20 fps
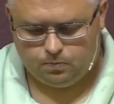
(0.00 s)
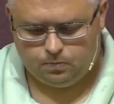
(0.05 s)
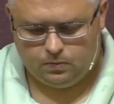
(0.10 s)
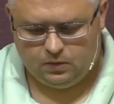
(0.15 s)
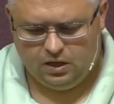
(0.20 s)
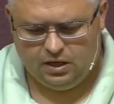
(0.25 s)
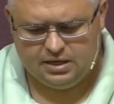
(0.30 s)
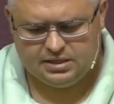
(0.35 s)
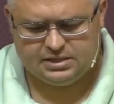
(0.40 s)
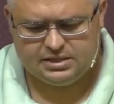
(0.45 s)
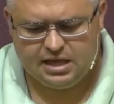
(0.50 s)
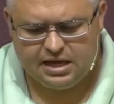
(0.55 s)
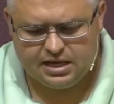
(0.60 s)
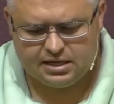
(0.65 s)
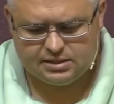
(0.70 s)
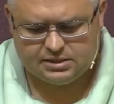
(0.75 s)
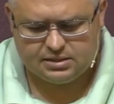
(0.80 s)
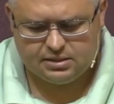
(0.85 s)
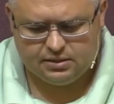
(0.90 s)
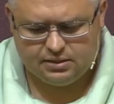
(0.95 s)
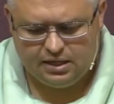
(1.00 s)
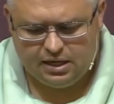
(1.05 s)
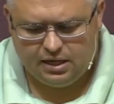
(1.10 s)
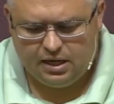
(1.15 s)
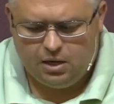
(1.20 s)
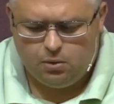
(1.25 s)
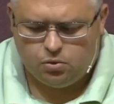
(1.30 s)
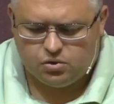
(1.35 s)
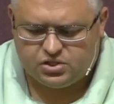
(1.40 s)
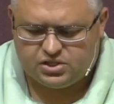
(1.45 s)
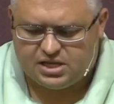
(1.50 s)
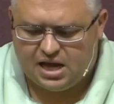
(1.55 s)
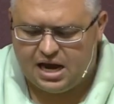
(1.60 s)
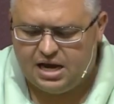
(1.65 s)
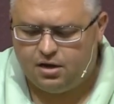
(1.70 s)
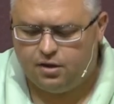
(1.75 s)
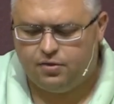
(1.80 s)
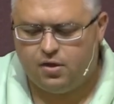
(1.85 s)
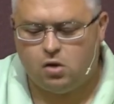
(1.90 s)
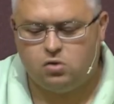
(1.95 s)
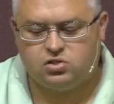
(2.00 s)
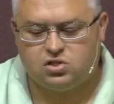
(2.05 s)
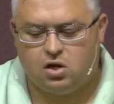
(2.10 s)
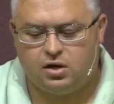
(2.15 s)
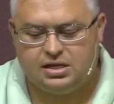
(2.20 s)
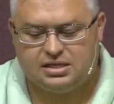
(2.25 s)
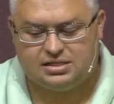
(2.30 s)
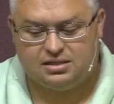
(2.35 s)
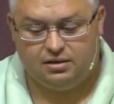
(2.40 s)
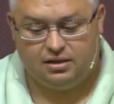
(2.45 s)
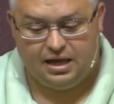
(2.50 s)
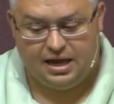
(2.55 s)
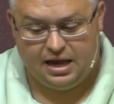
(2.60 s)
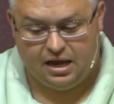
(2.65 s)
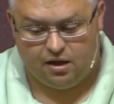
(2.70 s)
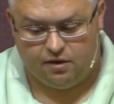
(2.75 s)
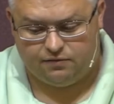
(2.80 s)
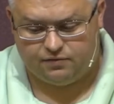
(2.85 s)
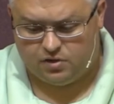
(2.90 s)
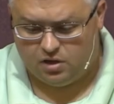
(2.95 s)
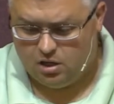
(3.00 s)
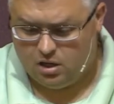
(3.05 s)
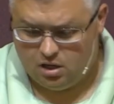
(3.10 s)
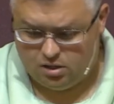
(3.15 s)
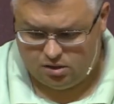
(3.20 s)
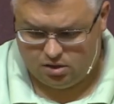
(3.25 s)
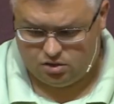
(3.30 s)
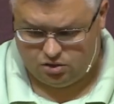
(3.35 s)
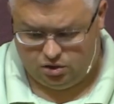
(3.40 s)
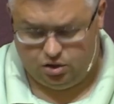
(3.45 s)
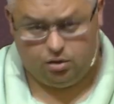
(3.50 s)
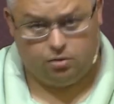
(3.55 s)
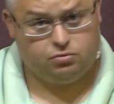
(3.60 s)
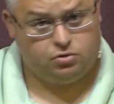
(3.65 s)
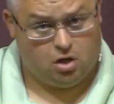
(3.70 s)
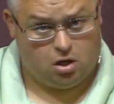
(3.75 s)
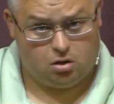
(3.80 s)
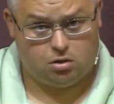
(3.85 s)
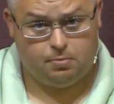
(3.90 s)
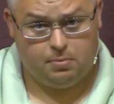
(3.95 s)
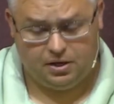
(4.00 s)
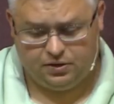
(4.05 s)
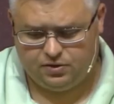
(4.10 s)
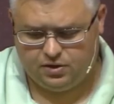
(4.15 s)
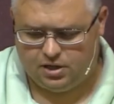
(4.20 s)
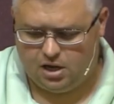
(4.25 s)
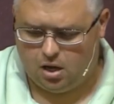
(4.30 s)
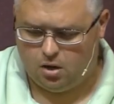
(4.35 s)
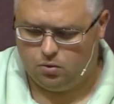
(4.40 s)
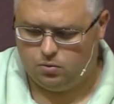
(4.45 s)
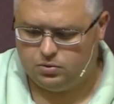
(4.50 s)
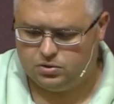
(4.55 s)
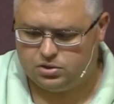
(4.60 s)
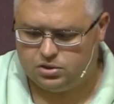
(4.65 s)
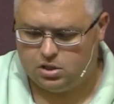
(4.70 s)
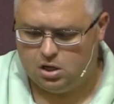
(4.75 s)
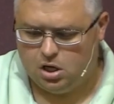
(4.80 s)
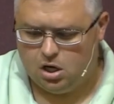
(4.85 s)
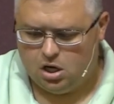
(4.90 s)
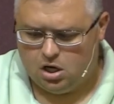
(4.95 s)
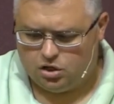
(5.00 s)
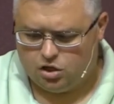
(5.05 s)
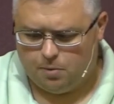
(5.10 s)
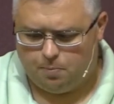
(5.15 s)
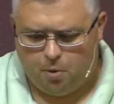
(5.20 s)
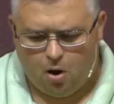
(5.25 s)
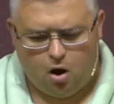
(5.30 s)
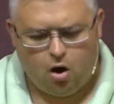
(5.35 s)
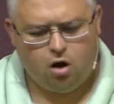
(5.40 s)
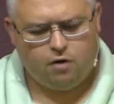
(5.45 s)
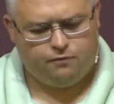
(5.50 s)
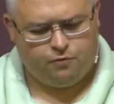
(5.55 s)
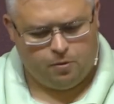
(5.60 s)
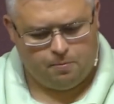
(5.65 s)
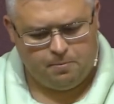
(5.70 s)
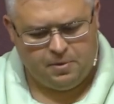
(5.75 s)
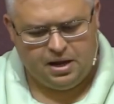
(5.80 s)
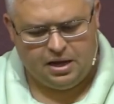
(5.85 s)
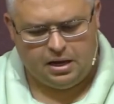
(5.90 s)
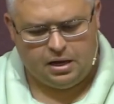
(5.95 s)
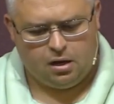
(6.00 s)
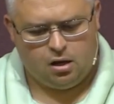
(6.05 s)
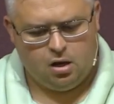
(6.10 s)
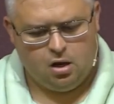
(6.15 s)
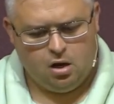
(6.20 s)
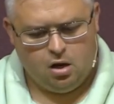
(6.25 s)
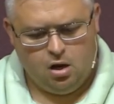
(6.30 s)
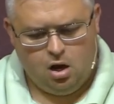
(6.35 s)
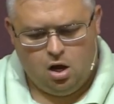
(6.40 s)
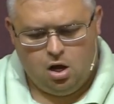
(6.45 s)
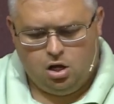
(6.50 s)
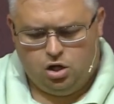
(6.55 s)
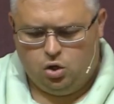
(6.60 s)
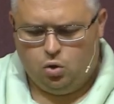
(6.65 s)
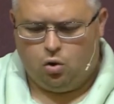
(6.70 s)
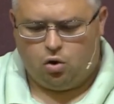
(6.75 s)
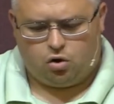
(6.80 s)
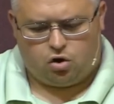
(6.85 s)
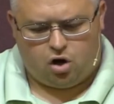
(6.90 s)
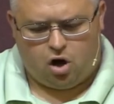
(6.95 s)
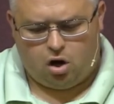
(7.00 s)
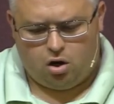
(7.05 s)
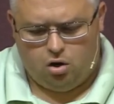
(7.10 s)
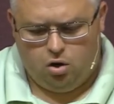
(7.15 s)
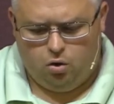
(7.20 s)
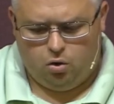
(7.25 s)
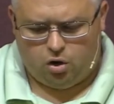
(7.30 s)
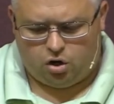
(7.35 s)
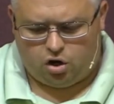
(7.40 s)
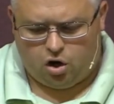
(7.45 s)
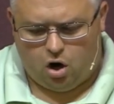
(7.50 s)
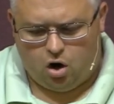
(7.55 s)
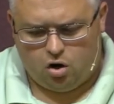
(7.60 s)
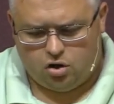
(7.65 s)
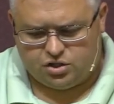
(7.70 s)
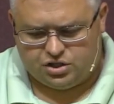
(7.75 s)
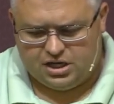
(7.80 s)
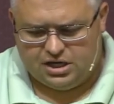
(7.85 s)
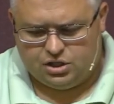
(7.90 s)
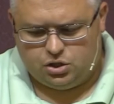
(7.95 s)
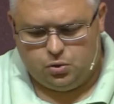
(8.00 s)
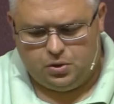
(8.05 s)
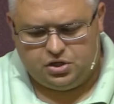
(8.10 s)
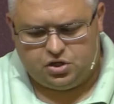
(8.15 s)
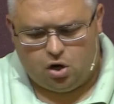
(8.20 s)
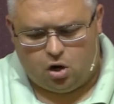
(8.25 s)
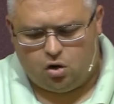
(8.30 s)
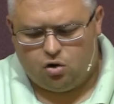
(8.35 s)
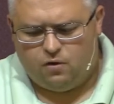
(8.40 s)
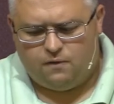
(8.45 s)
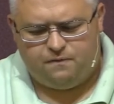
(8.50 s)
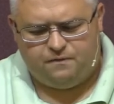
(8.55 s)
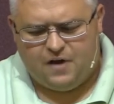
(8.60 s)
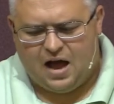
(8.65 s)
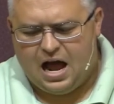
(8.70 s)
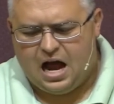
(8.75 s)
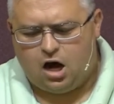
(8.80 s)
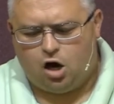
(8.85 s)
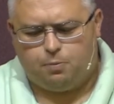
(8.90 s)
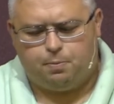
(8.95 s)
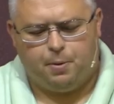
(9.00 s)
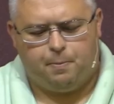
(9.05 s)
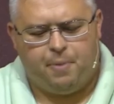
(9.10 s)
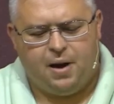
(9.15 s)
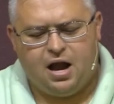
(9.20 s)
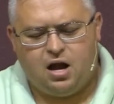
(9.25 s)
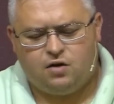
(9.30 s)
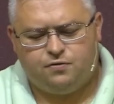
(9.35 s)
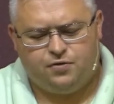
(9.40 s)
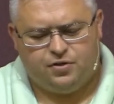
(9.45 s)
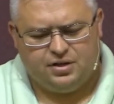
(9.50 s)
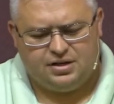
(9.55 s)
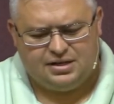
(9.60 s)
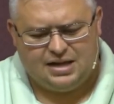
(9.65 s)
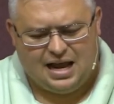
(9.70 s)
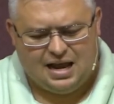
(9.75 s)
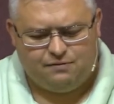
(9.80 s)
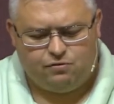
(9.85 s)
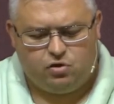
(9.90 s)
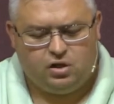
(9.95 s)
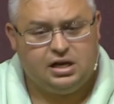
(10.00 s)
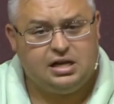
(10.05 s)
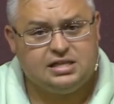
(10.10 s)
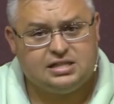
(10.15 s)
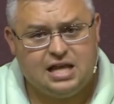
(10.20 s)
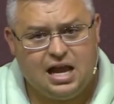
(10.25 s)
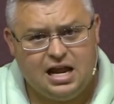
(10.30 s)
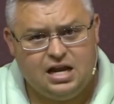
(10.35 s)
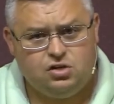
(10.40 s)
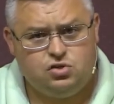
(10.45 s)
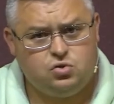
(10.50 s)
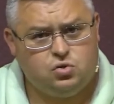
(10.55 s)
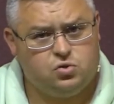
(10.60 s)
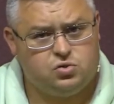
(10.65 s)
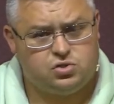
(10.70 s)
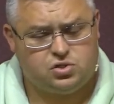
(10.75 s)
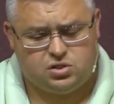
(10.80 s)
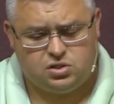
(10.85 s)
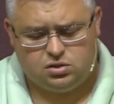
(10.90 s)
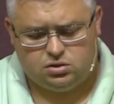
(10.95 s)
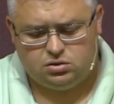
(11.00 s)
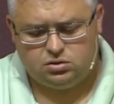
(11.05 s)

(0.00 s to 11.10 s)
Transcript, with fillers: And it says, Then he will say to those on his left, you know, talking about the goats, Depart from me, you are, who are cursed into eternal fire prepared for the devil and his angels.